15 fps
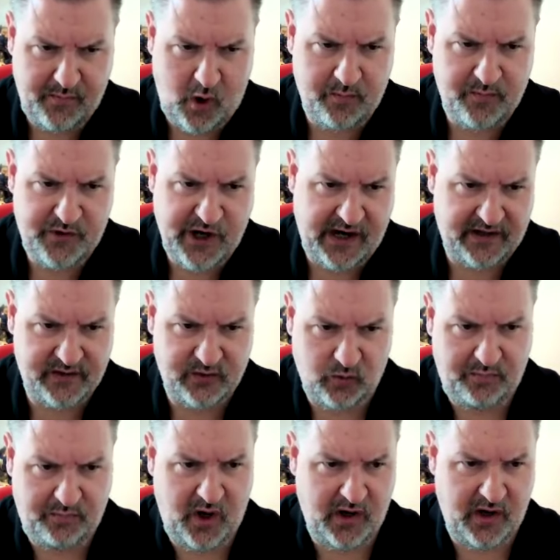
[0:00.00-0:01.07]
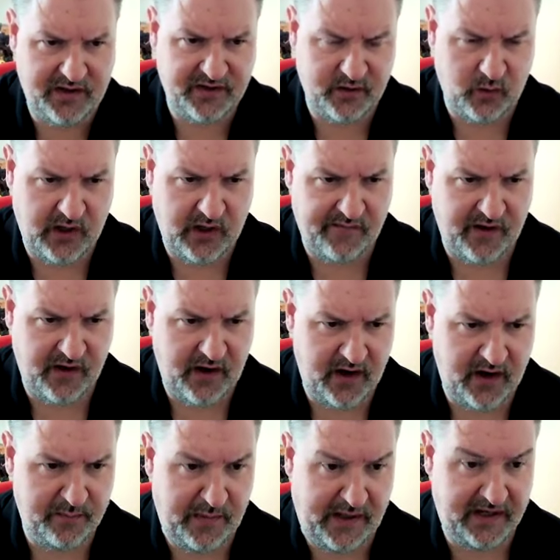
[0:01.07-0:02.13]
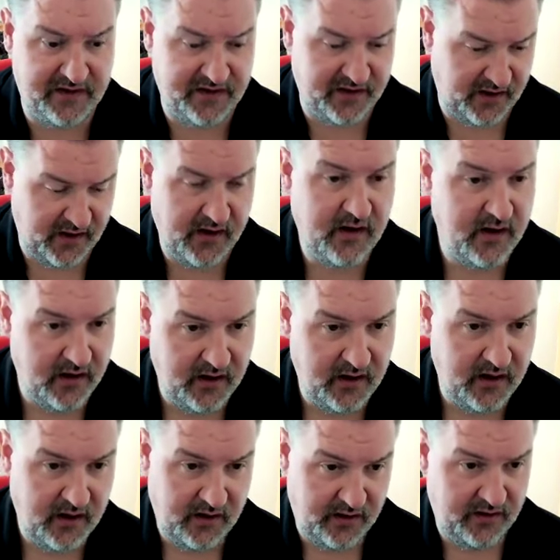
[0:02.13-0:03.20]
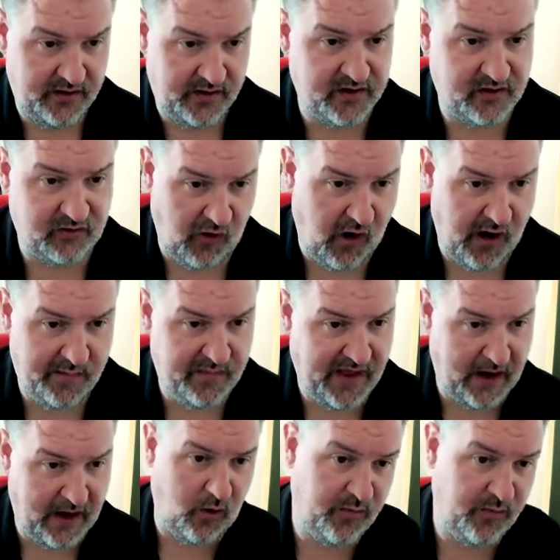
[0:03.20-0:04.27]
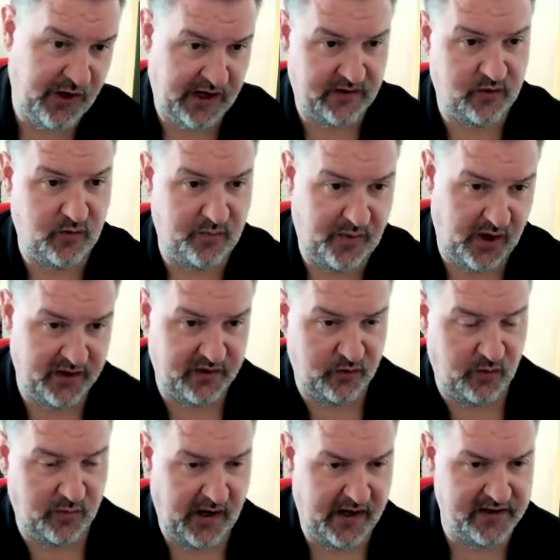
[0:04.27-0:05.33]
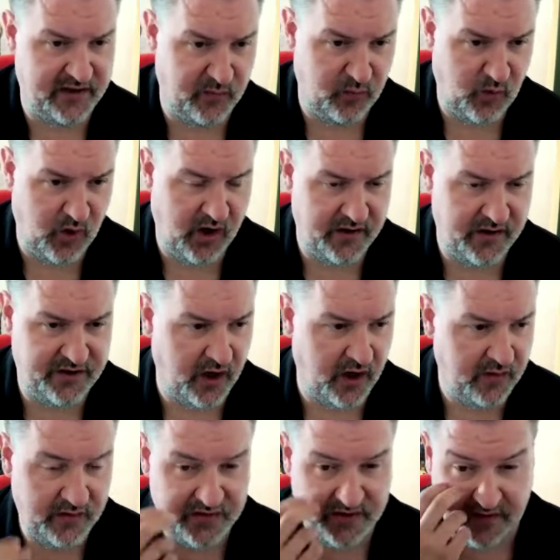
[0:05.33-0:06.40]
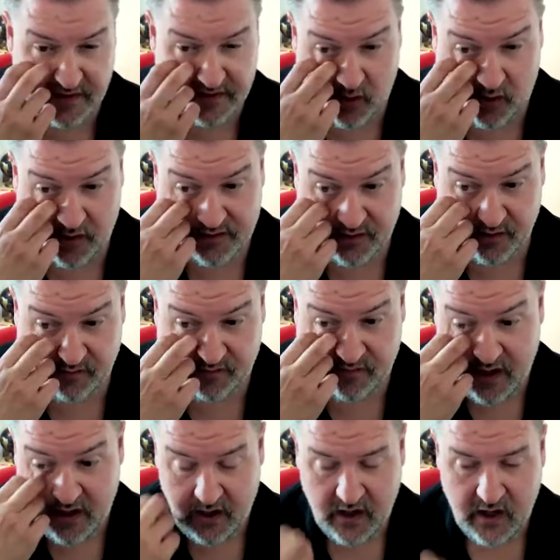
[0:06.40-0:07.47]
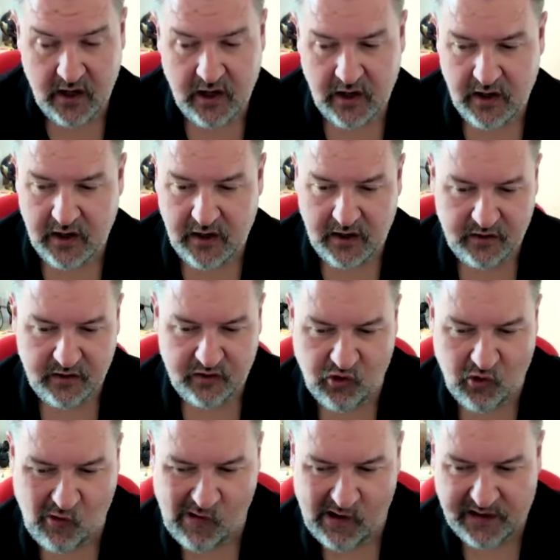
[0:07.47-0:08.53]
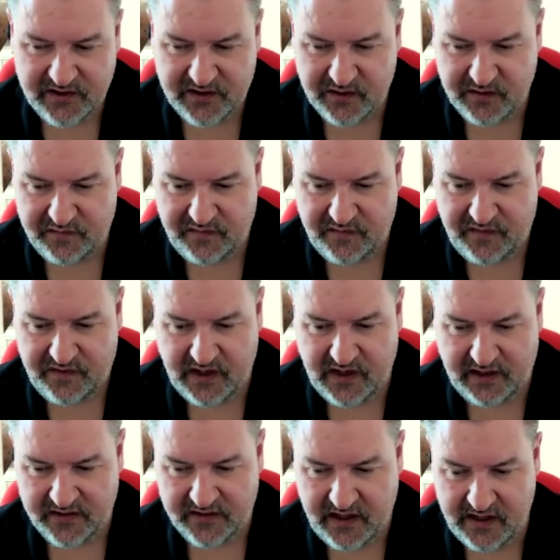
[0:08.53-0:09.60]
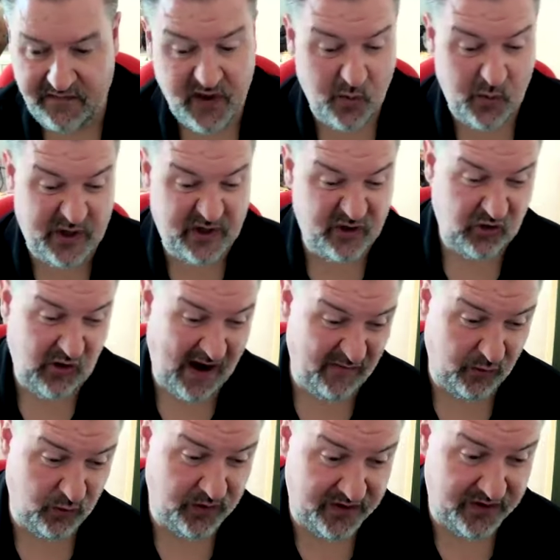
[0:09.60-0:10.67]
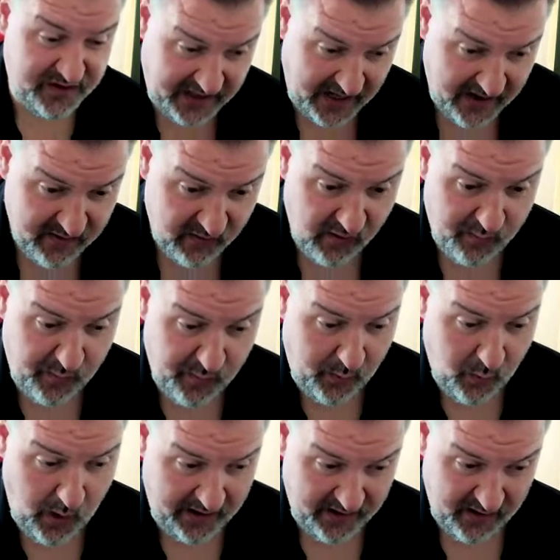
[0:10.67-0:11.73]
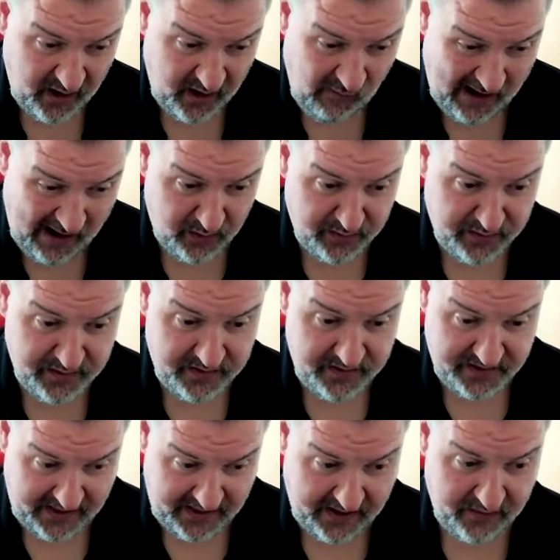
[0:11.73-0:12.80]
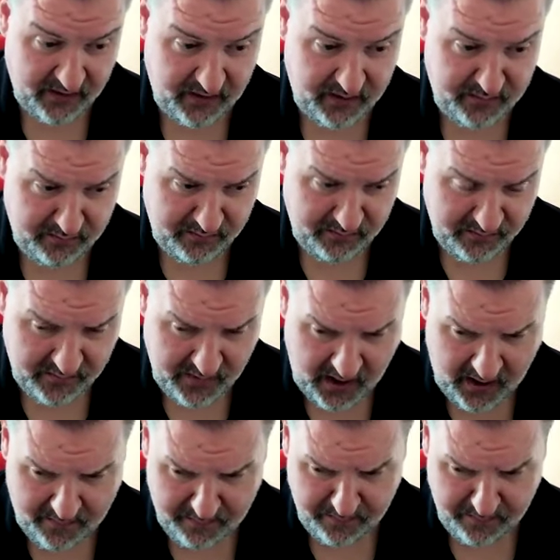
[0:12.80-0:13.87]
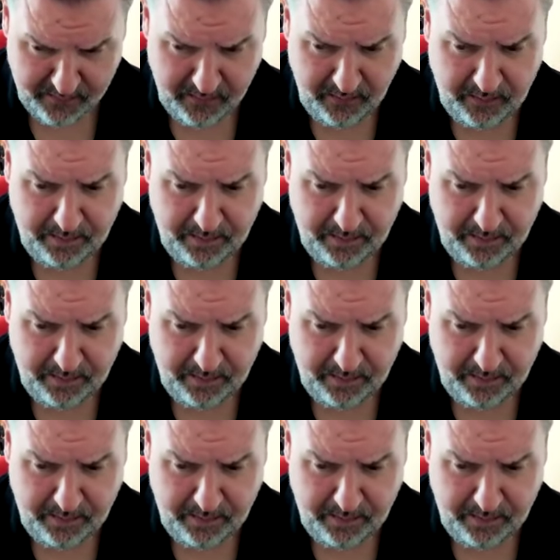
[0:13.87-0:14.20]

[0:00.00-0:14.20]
object or person or whatever, and me to describe that object or person or place in words. You know, so there's lots of drawings of things. Even though we travelled together and we went around together um,